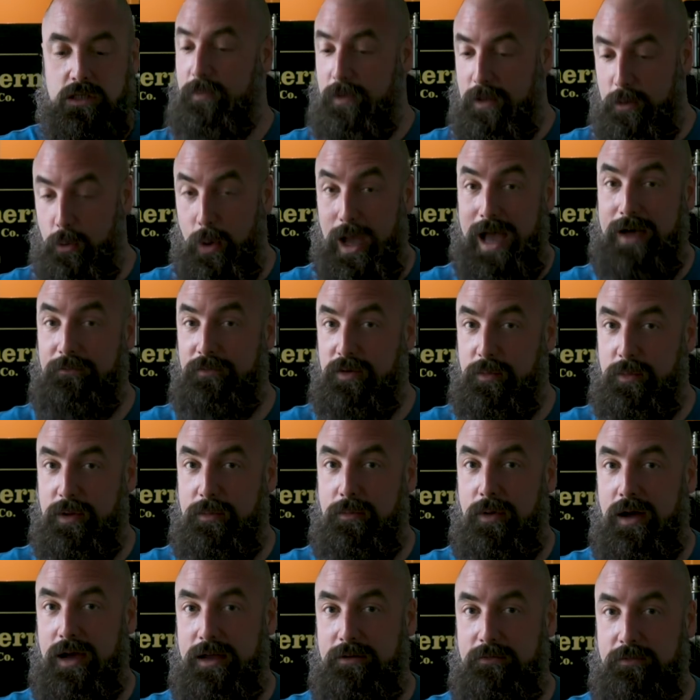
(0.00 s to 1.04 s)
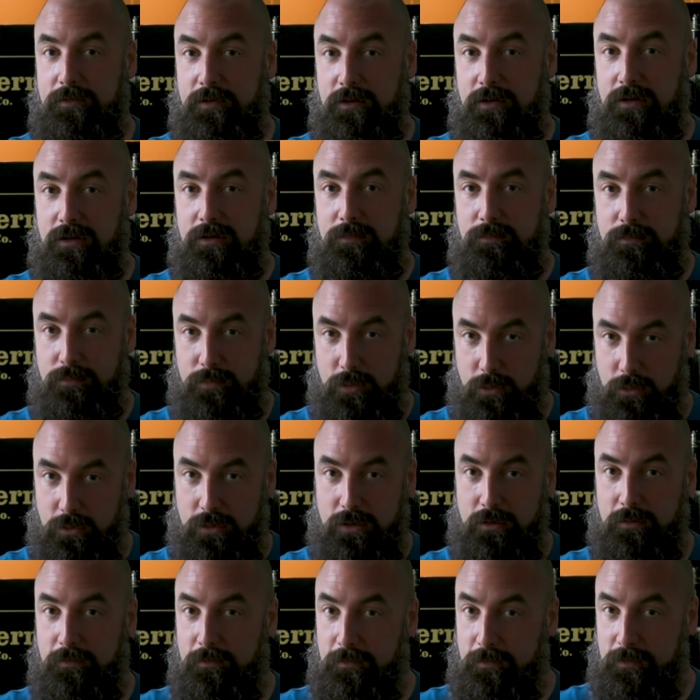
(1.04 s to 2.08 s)
You have to be mindful both
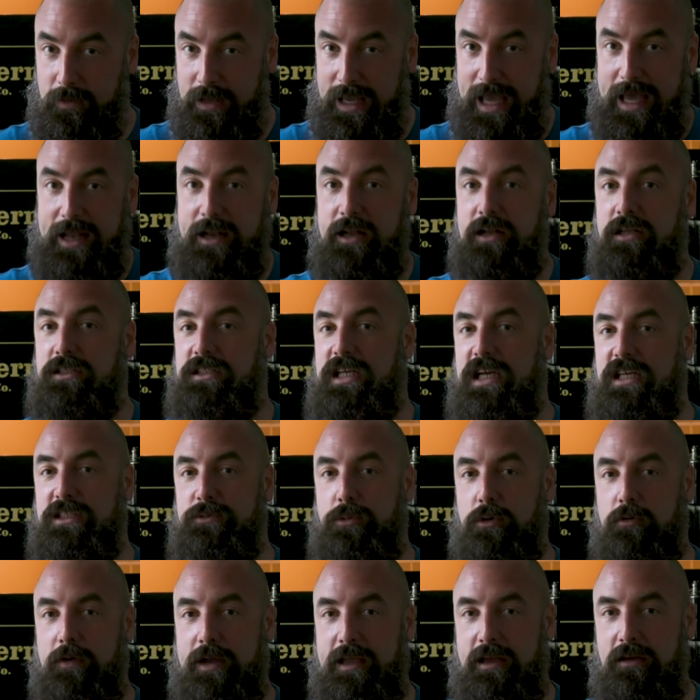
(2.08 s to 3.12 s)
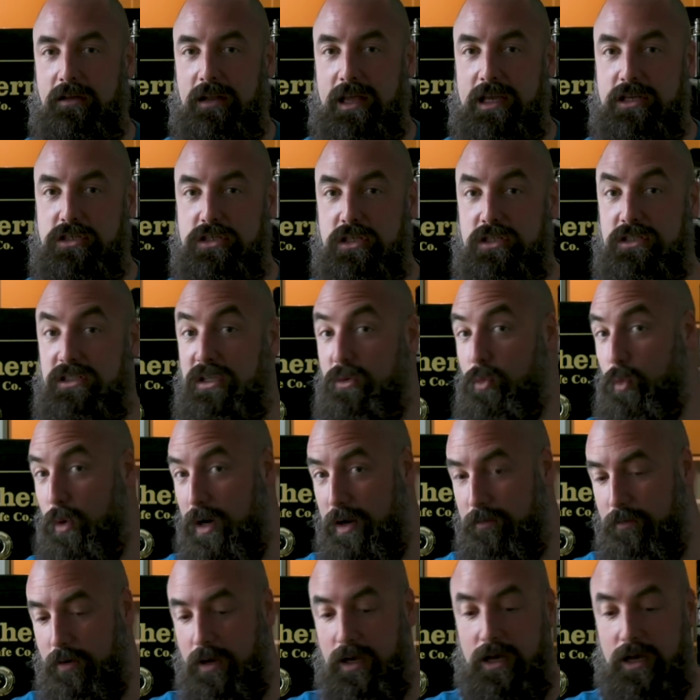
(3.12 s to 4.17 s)
of Canada's export regulations and
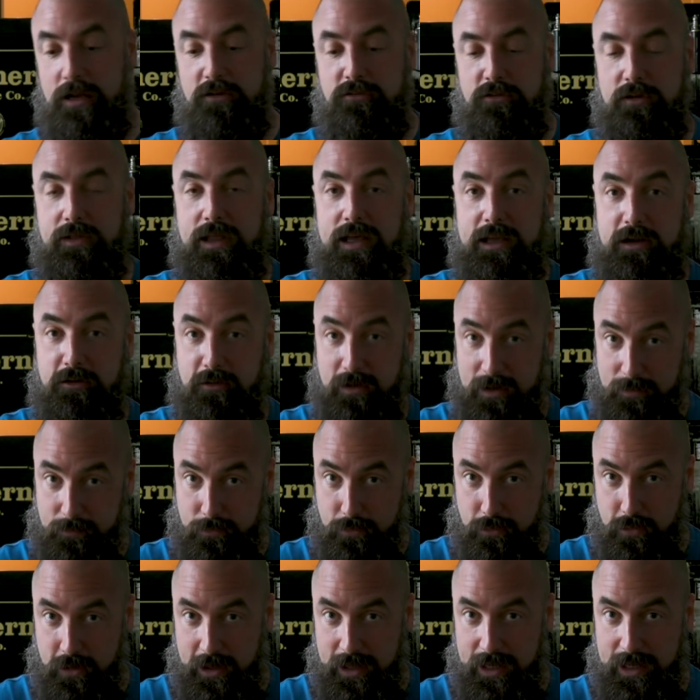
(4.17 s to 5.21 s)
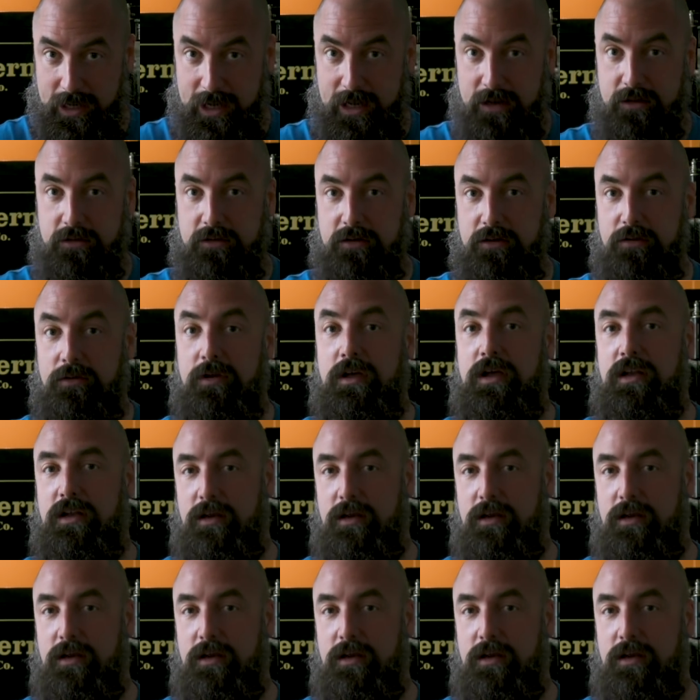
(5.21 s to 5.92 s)
whatever country that you're importing it into